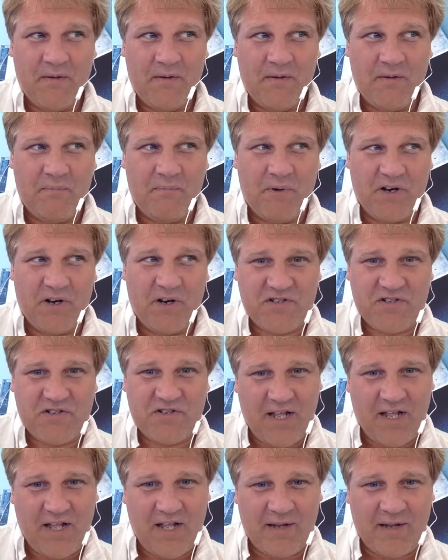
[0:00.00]
But it's
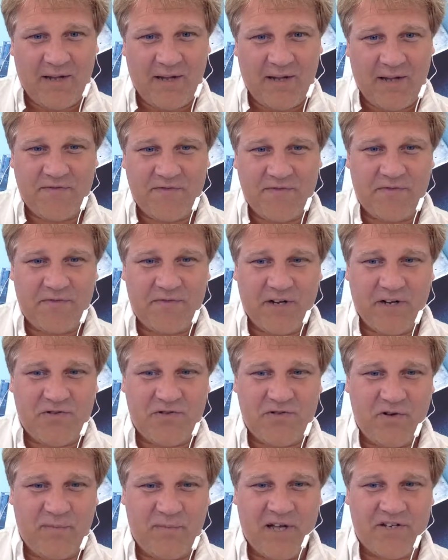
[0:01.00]
not that much of a
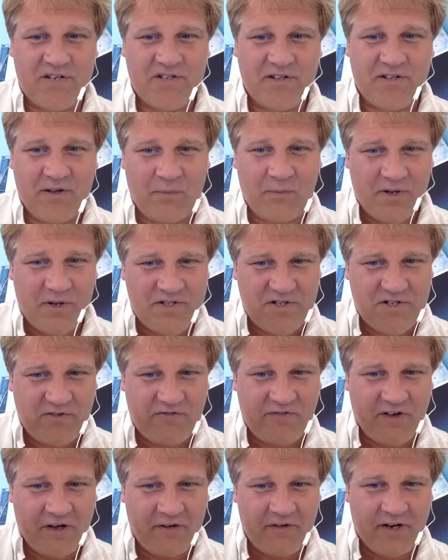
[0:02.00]
stretch to imagine that once
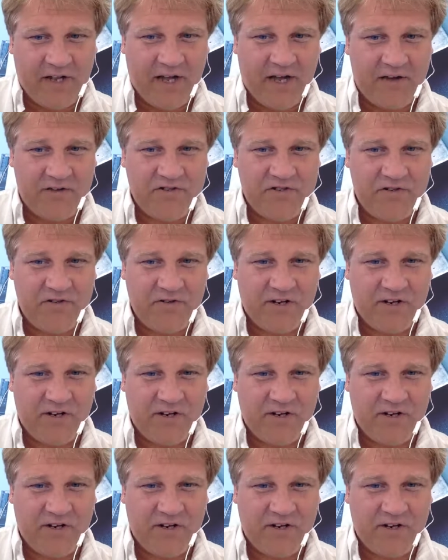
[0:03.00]
you've found a house,